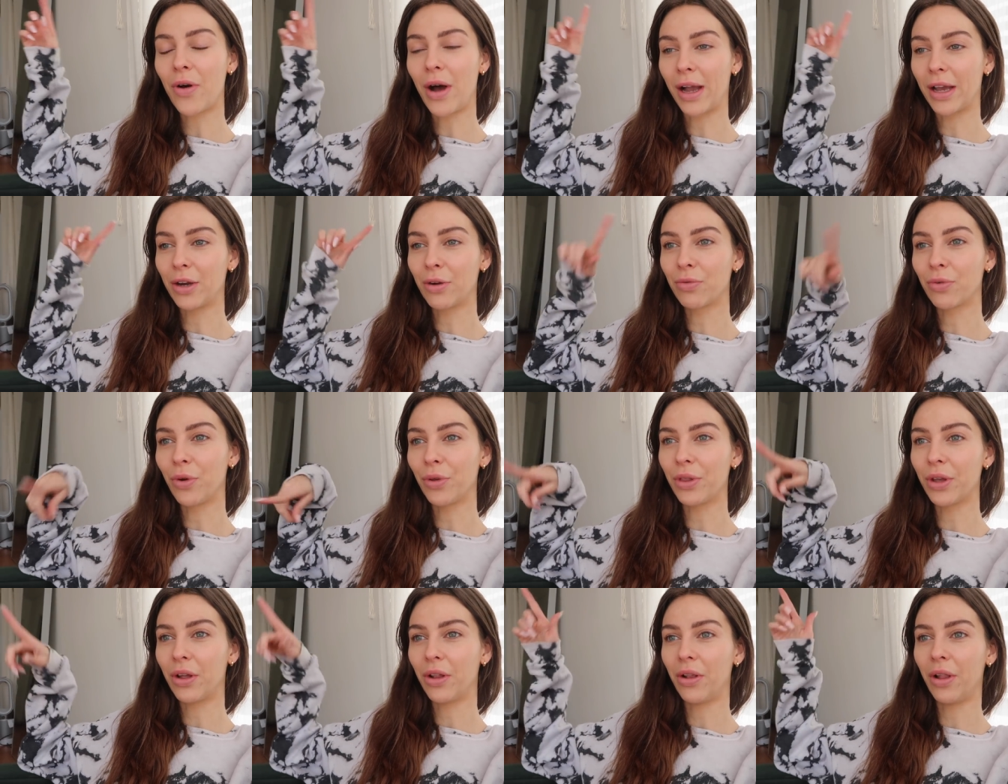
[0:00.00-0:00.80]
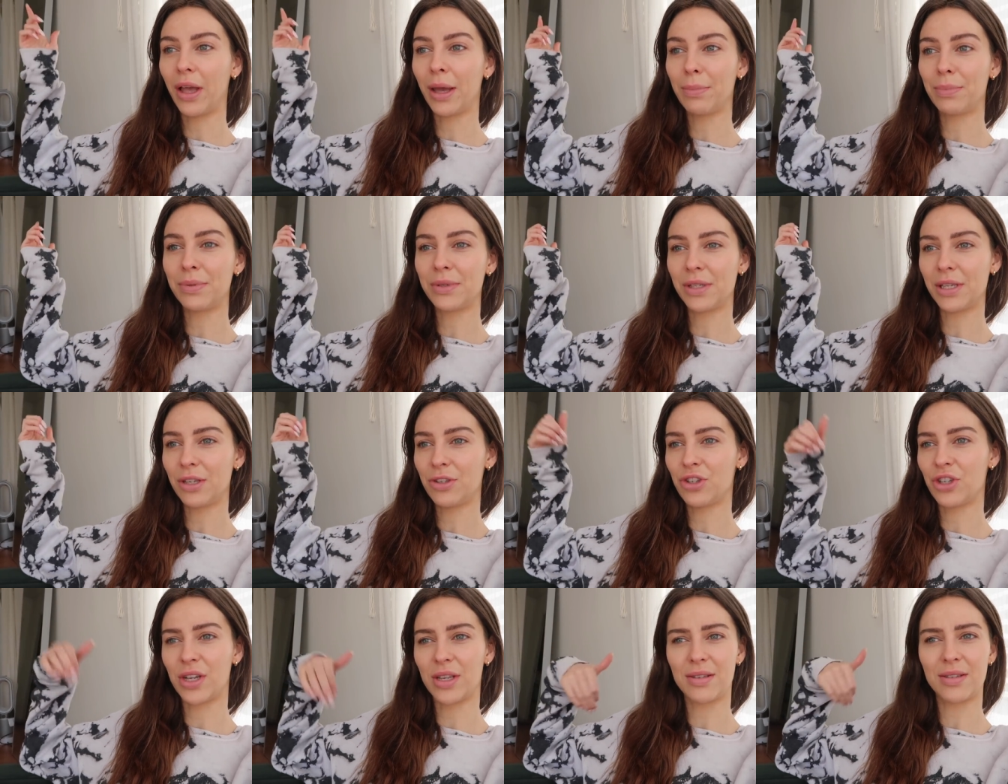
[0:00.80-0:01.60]
I'm gonna roll the clips.
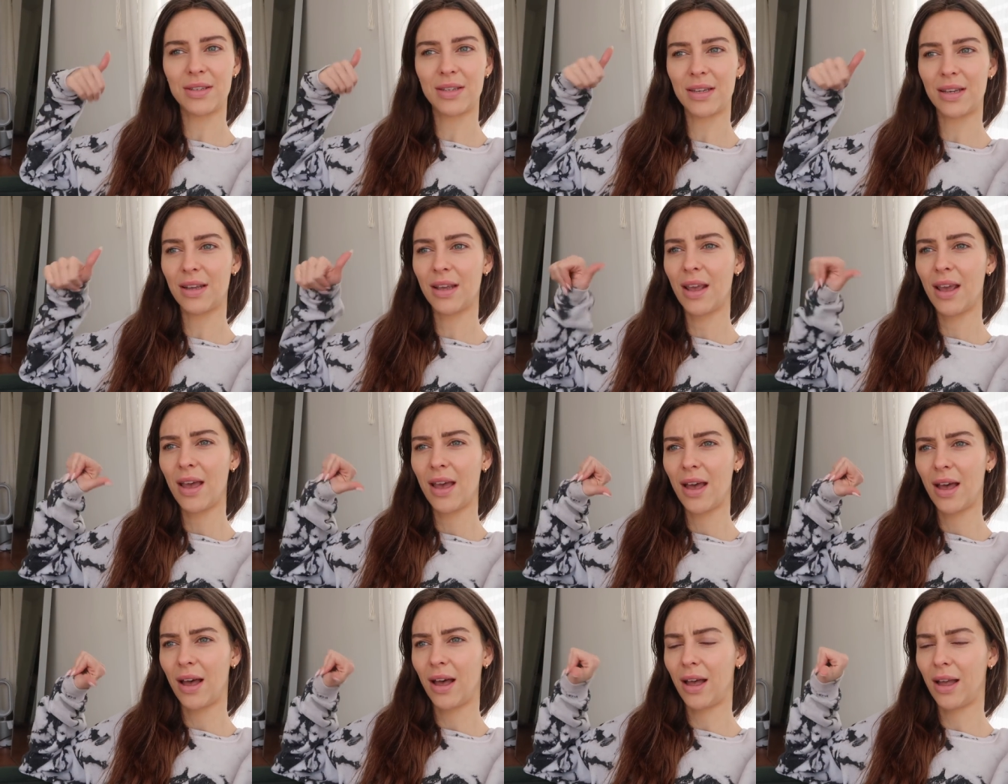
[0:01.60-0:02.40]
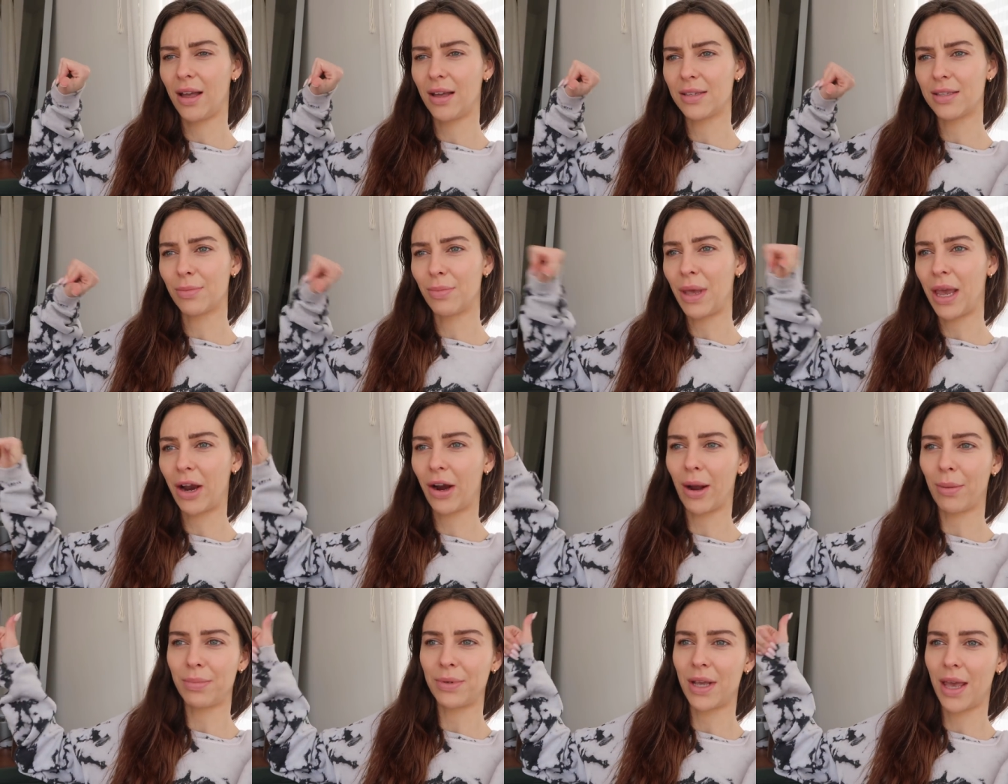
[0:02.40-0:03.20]
It's just uh, some
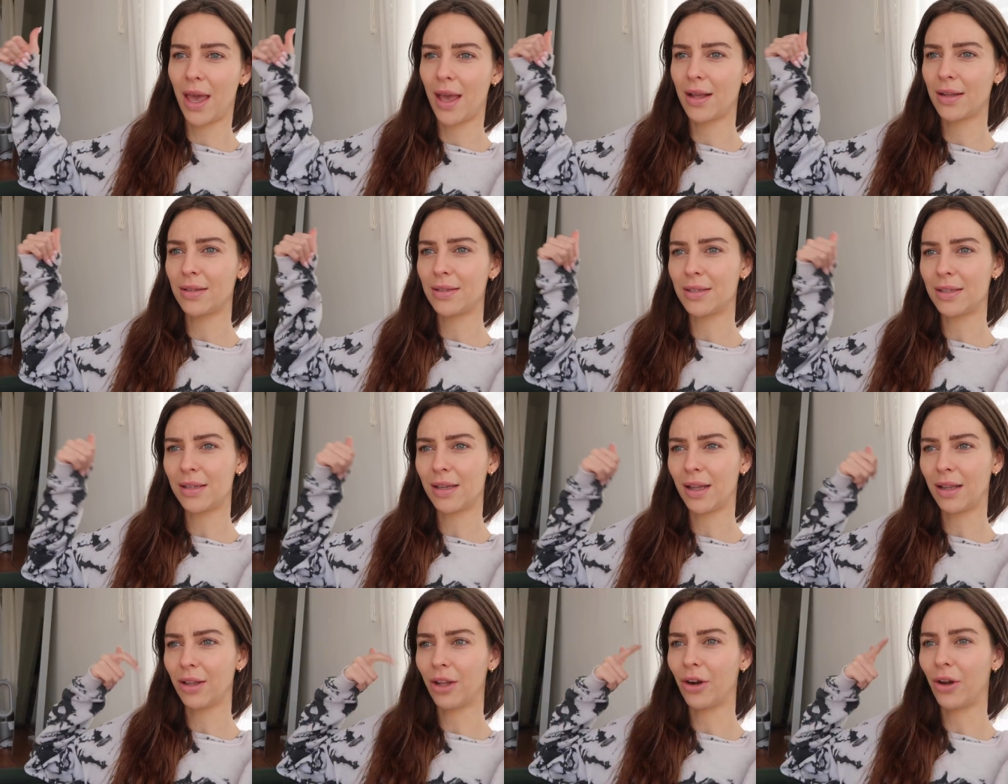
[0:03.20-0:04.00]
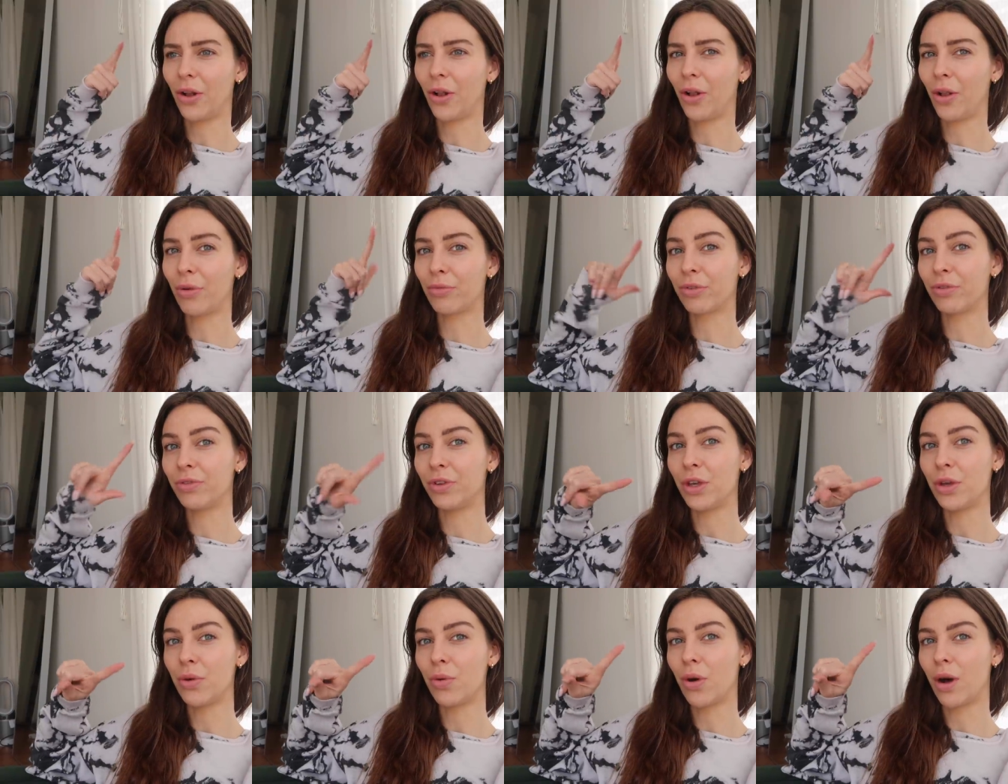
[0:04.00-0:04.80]
hair updates, a little
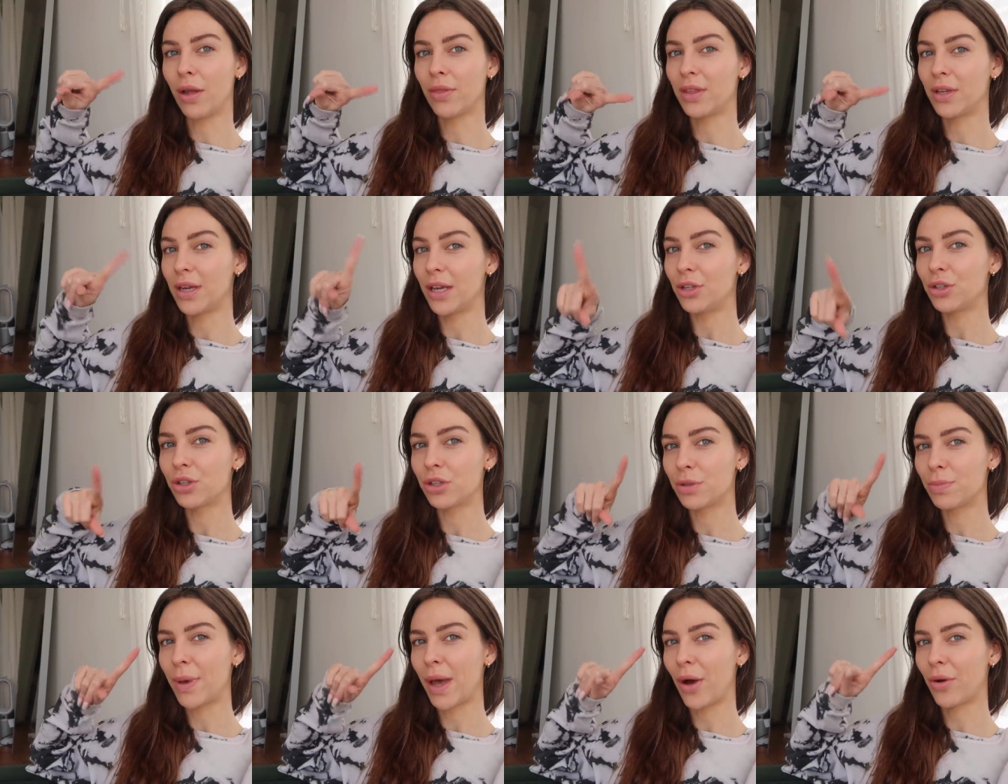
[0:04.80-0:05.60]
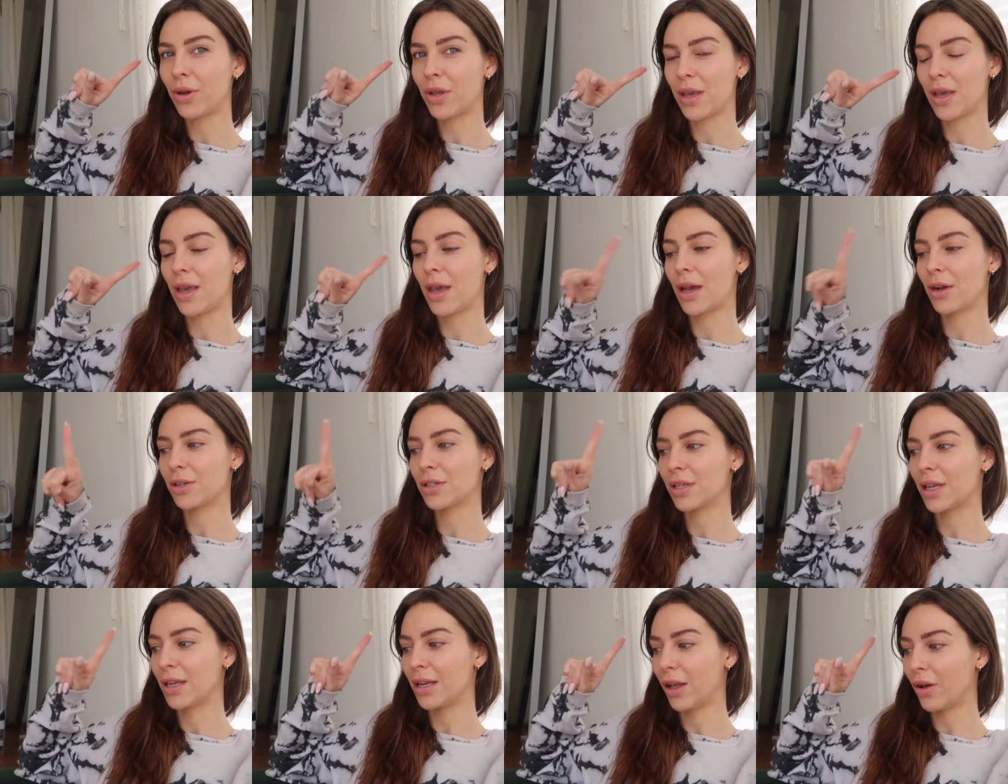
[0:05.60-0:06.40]
review on the Nature's Bounty hair,
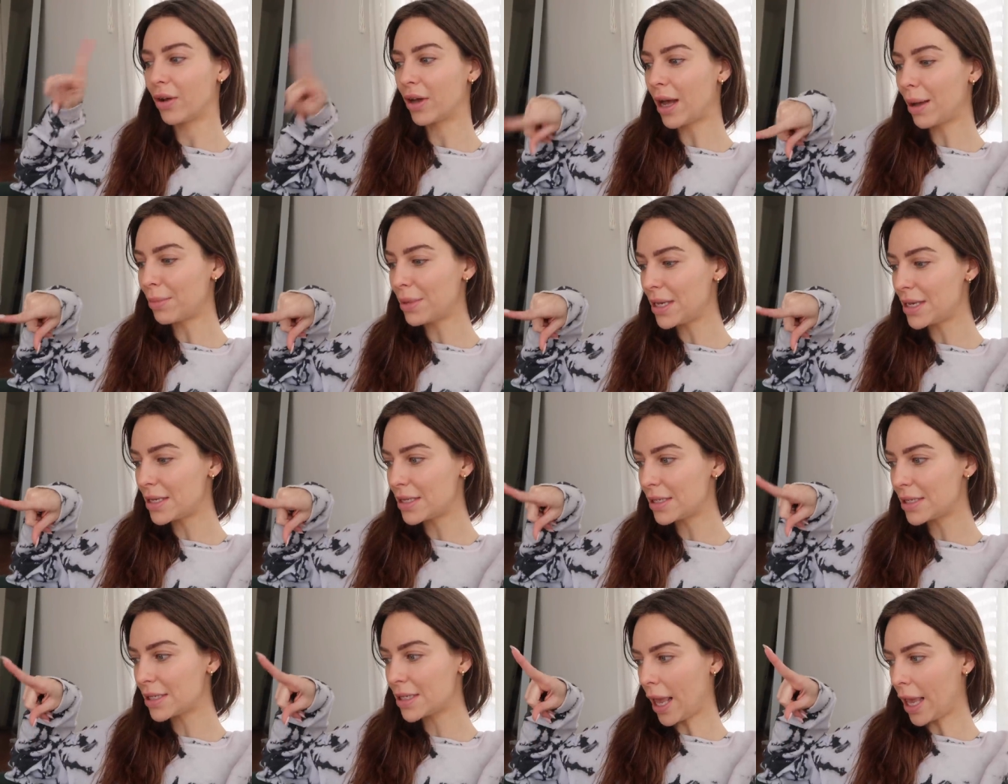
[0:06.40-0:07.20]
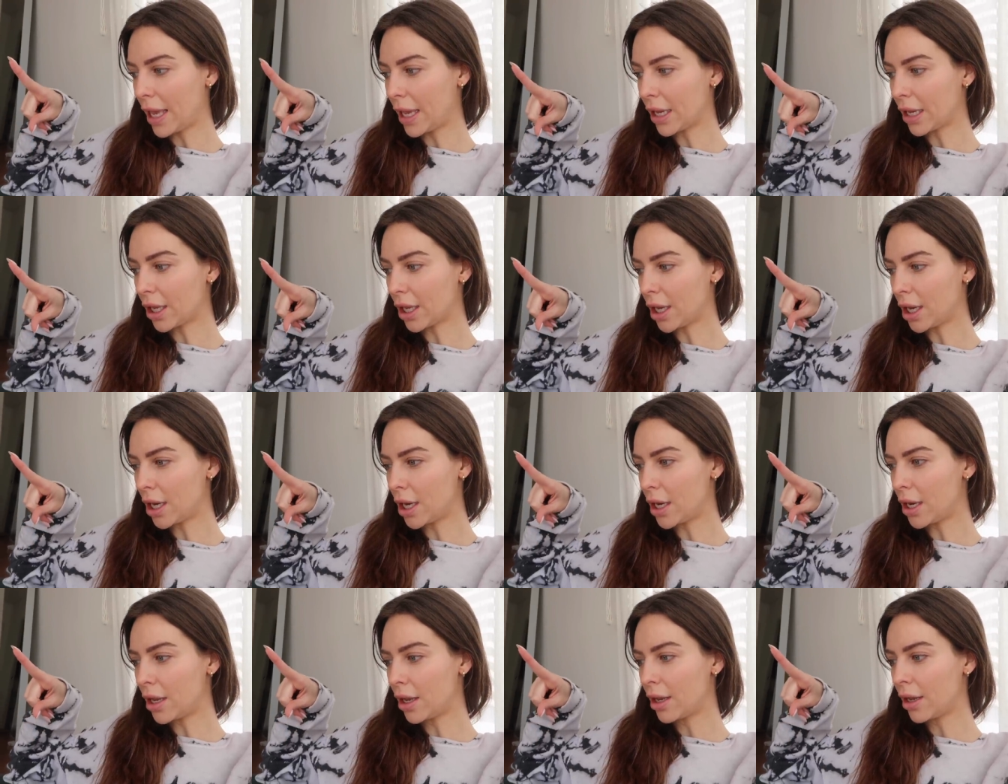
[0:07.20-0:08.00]
skin, nail gummies,
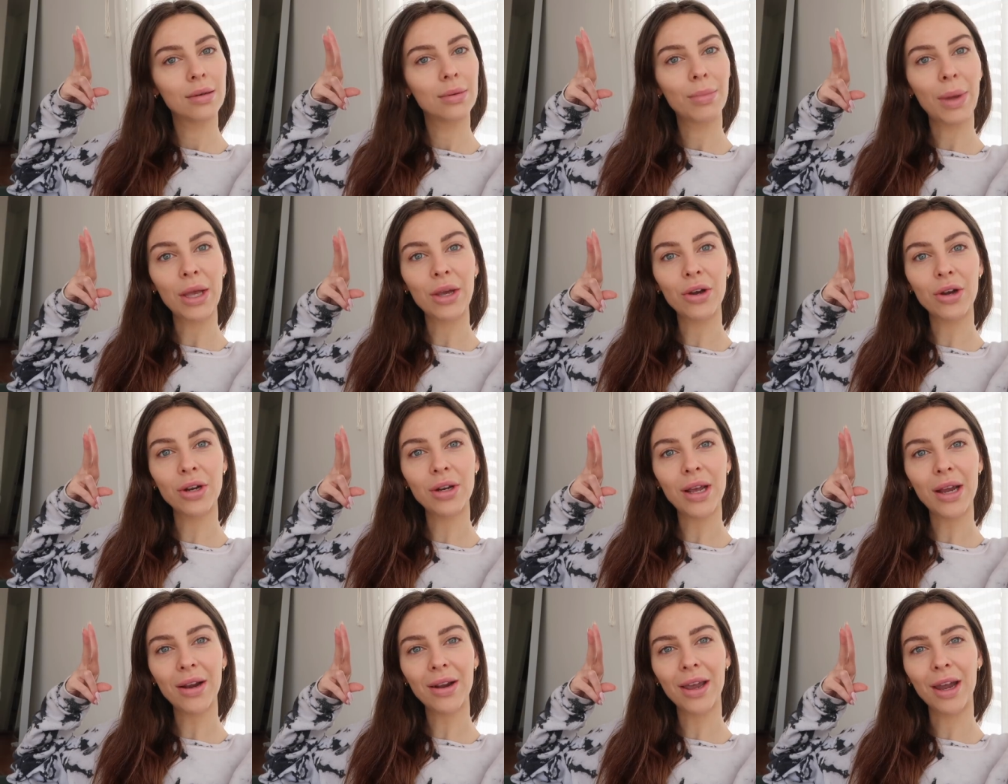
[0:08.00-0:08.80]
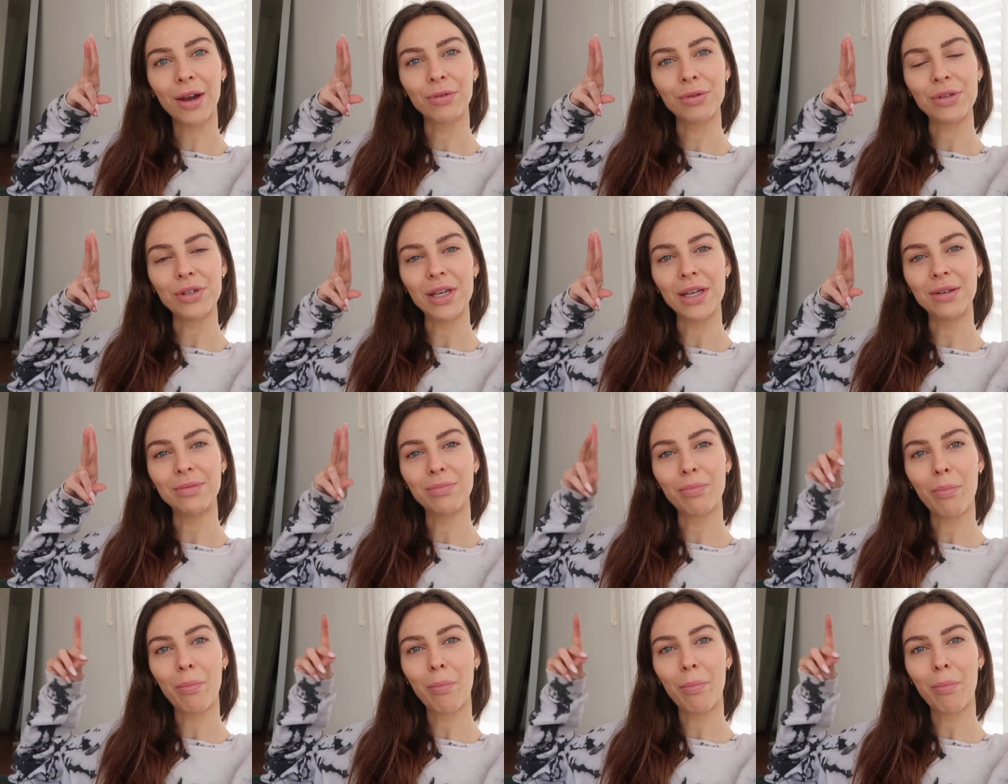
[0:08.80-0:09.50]
and my current hair care routine.